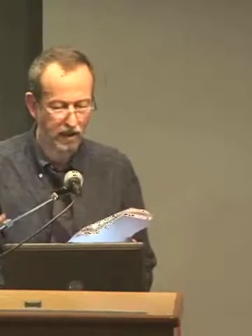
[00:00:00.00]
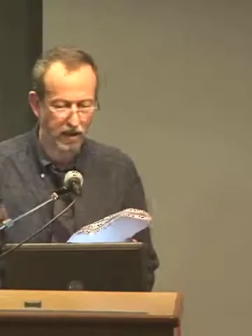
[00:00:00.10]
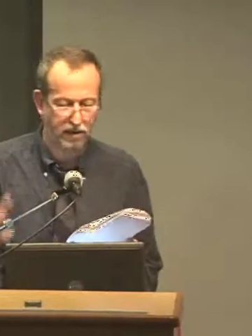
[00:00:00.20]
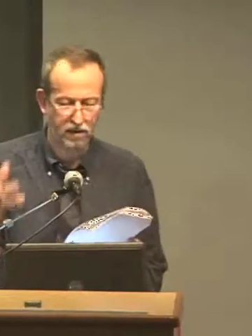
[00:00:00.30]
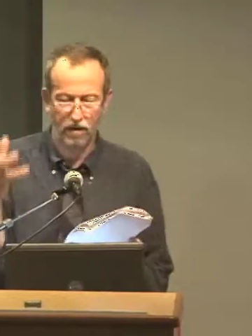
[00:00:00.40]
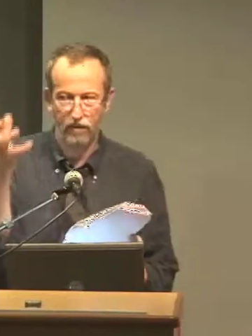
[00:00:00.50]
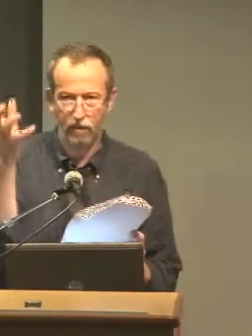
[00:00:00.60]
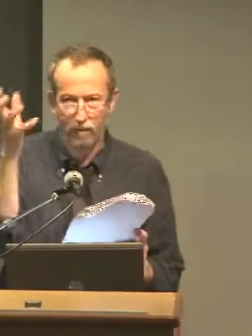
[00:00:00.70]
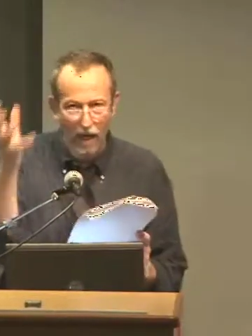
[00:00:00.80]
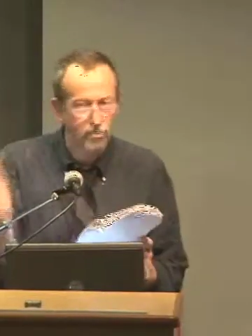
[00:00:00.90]
They're sort of a
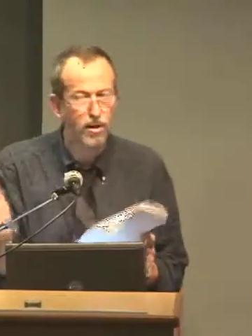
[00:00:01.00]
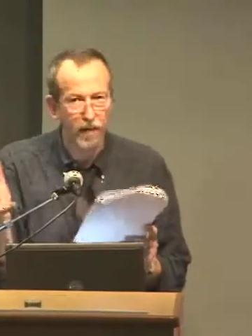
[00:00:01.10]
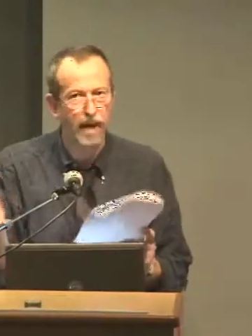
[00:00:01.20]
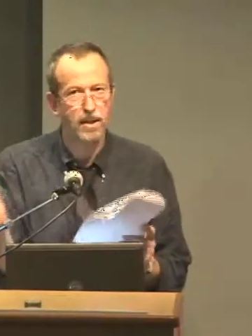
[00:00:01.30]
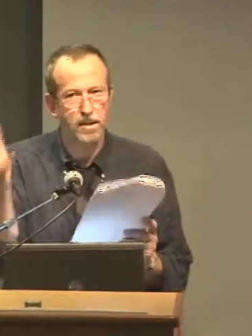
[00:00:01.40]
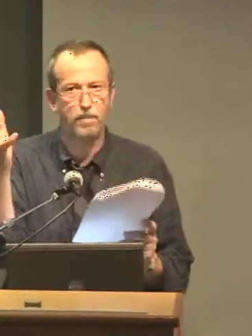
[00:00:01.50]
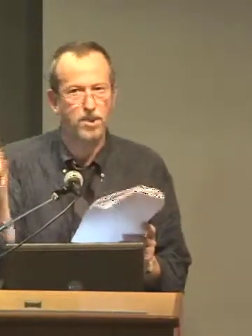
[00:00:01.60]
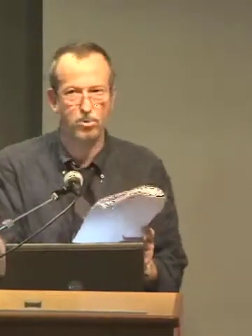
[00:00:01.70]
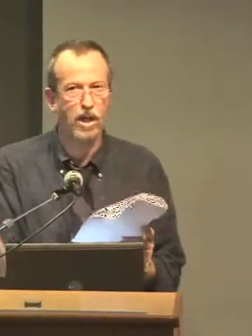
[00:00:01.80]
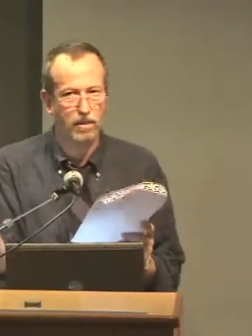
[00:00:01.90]
melodramatic
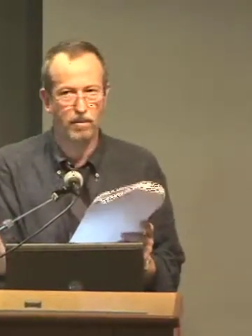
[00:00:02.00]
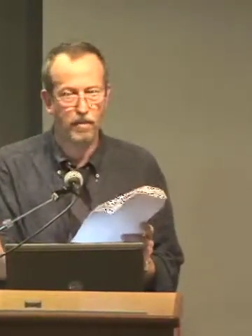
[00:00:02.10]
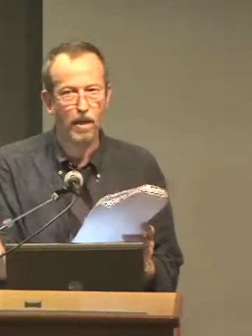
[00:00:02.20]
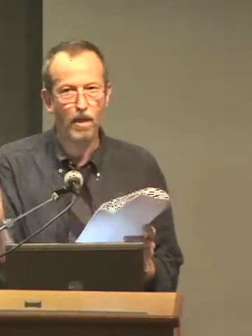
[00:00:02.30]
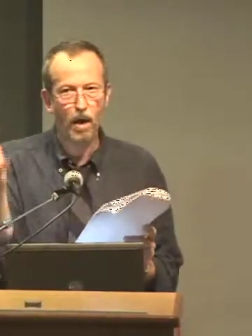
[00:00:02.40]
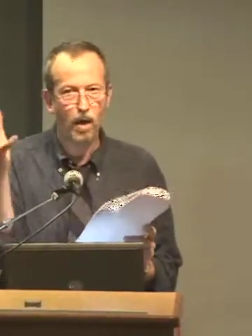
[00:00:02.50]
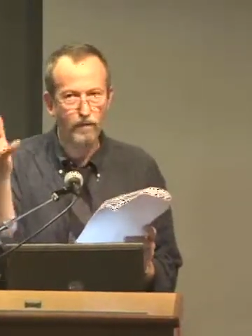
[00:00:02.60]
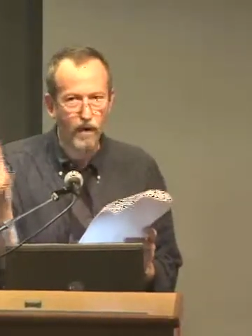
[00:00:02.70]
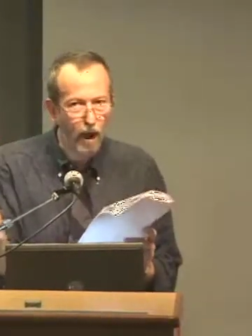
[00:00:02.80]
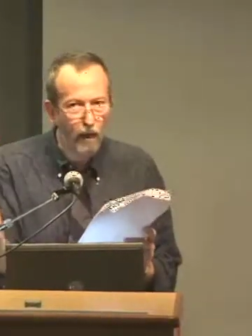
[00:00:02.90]
substratum
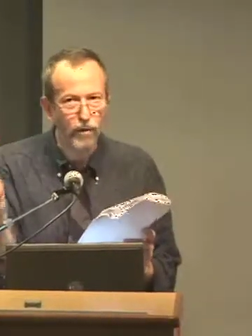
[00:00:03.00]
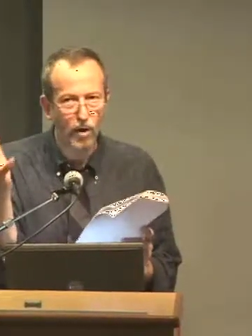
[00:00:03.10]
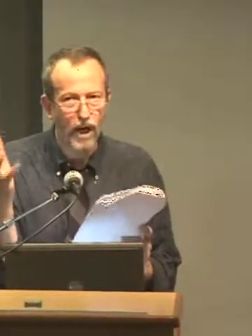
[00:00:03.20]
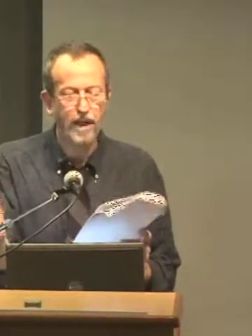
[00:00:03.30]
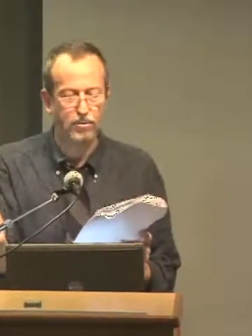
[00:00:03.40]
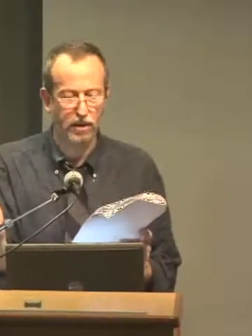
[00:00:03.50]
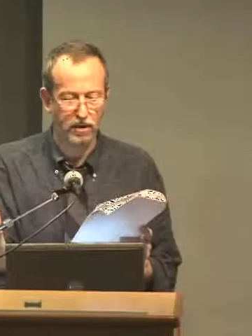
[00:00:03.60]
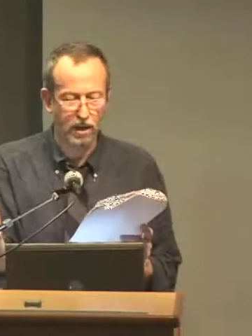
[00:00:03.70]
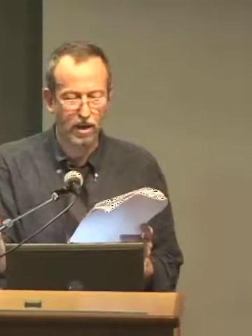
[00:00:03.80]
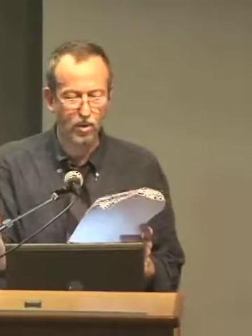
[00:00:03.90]
of love or
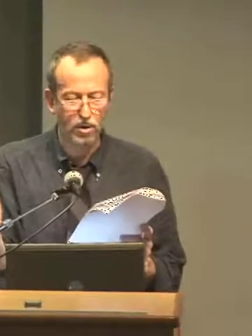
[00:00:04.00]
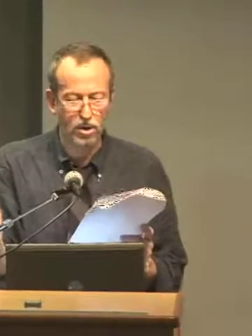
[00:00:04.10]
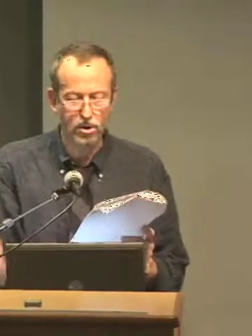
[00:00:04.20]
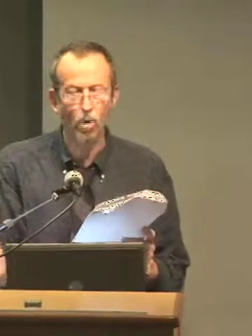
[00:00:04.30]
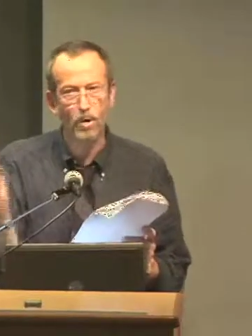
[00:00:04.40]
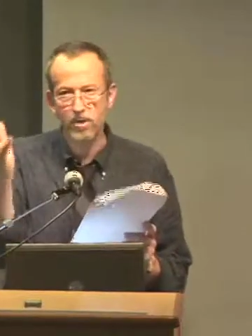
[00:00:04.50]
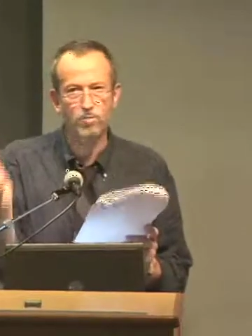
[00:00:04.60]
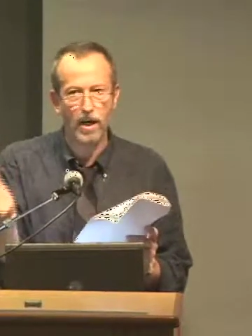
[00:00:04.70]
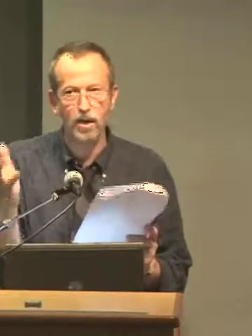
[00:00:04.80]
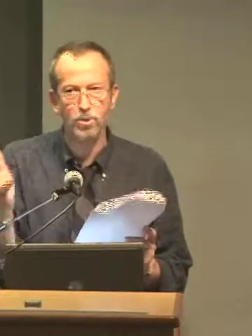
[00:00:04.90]
hatred, which is always
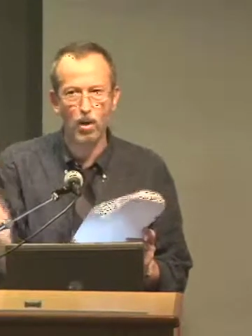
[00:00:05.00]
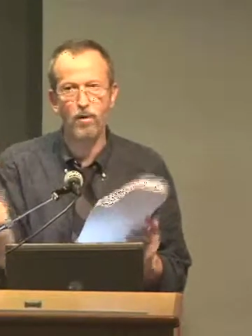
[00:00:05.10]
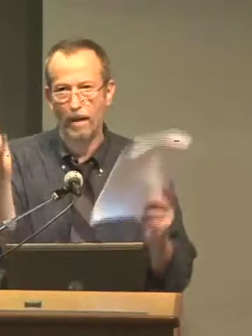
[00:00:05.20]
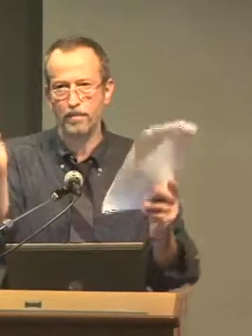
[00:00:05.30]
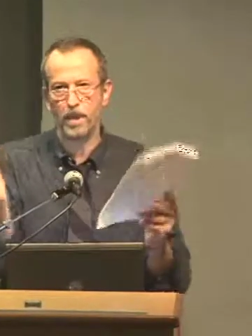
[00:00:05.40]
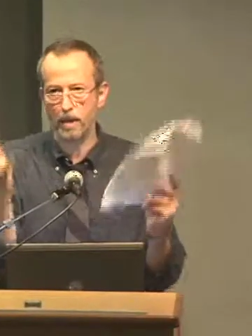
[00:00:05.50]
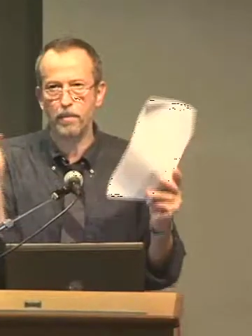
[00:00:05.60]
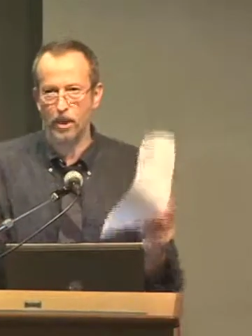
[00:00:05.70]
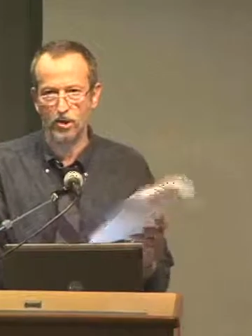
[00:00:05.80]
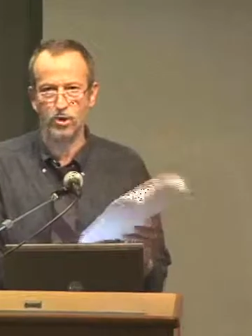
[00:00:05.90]
ready to erupt and
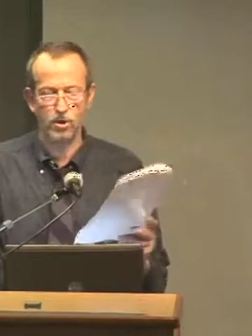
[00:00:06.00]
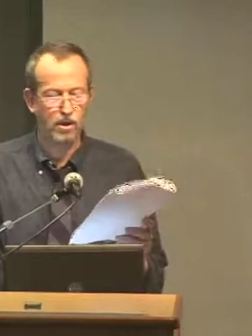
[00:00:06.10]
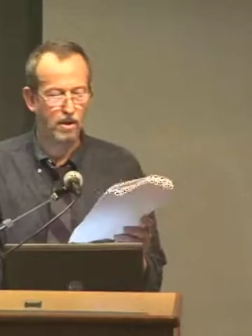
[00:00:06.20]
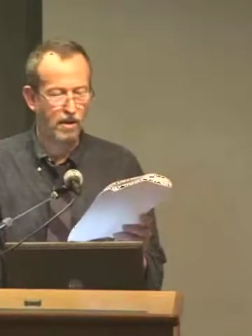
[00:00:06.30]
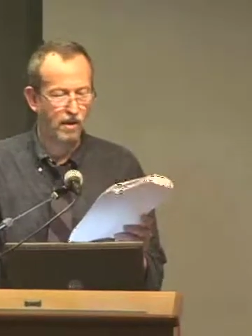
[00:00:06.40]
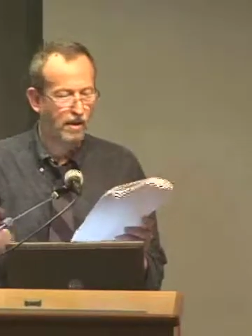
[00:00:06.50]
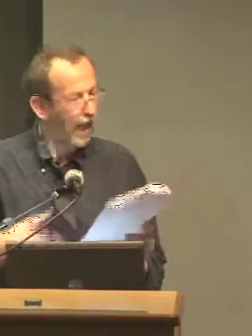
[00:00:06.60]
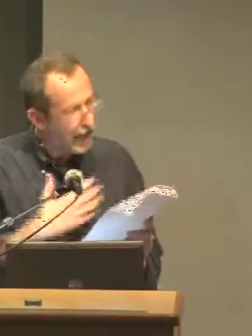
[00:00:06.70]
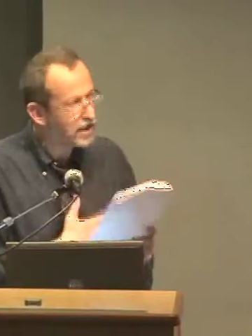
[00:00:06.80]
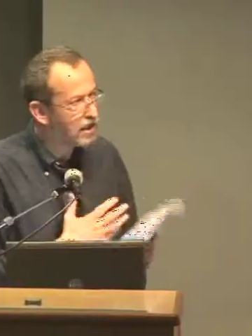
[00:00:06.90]
emerge.
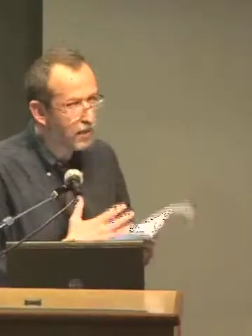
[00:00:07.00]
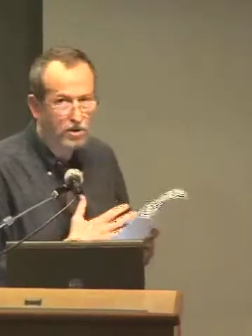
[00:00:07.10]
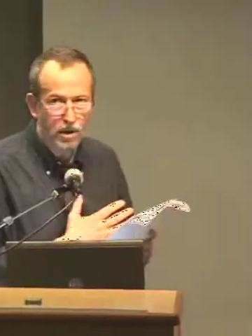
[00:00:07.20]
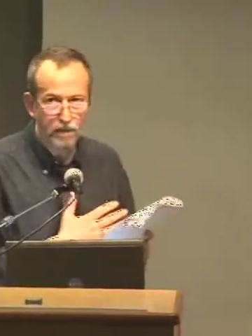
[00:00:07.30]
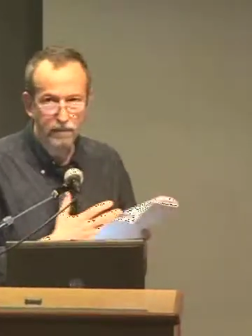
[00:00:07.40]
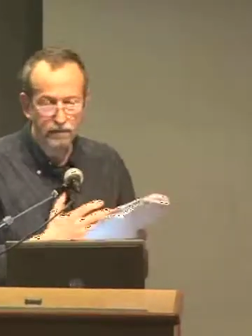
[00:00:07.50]
Asymmetry?